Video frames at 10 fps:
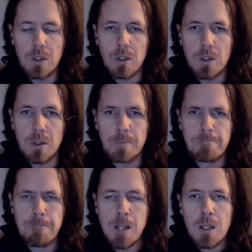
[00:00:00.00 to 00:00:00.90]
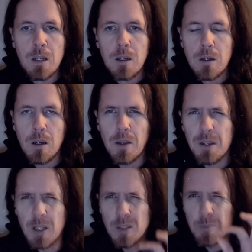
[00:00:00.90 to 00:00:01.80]
Um, I
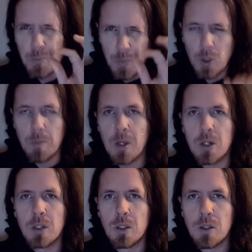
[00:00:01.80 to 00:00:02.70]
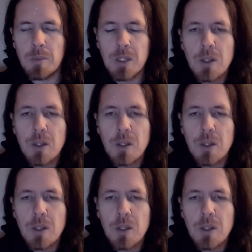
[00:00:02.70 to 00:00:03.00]
think I spoke about it a little bit,